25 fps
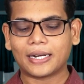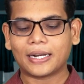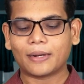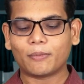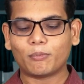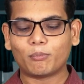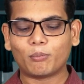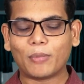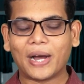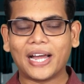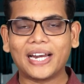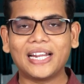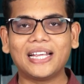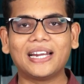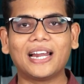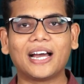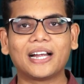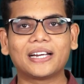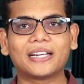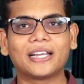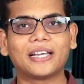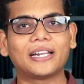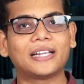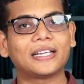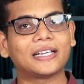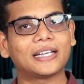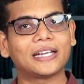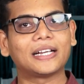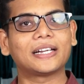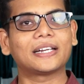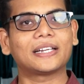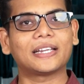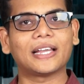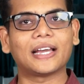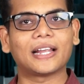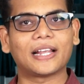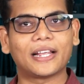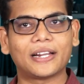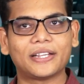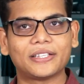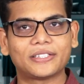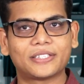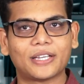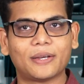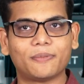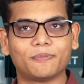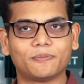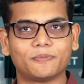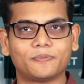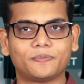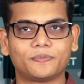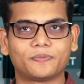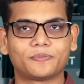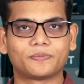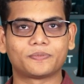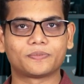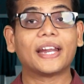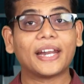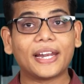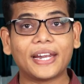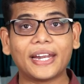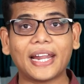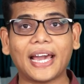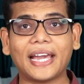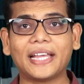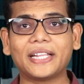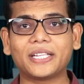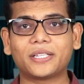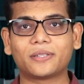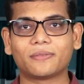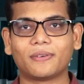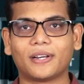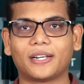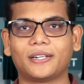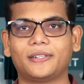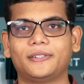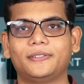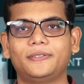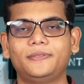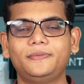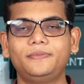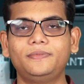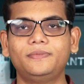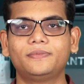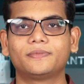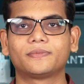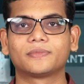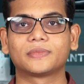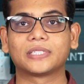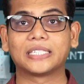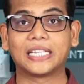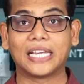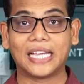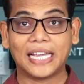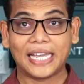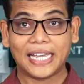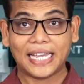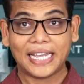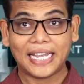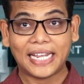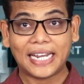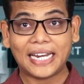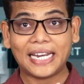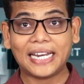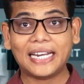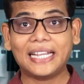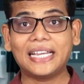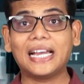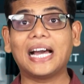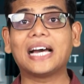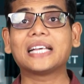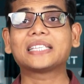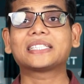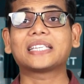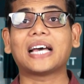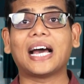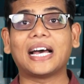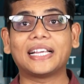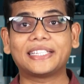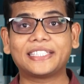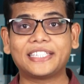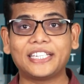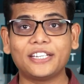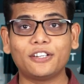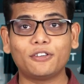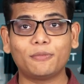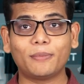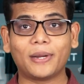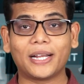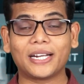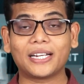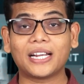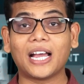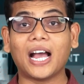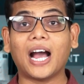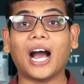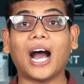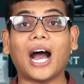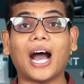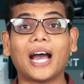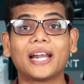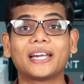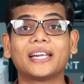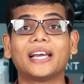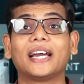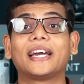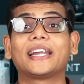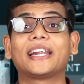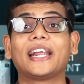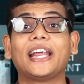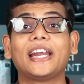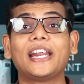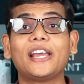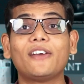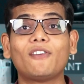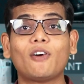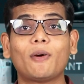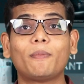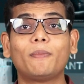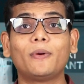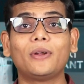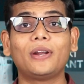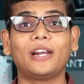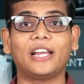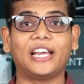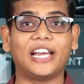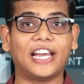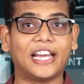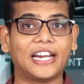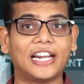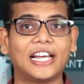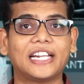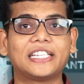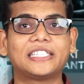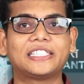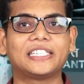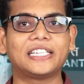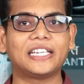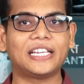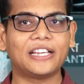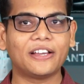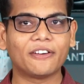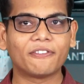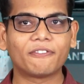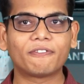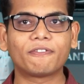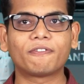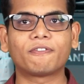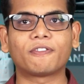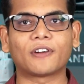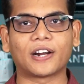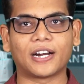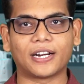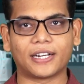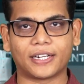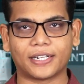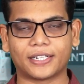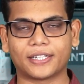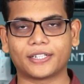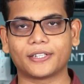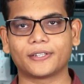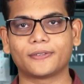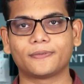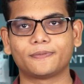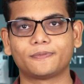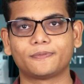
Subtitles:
money laundering, terrorism. Ninth one, India's achievement on renewable energy front.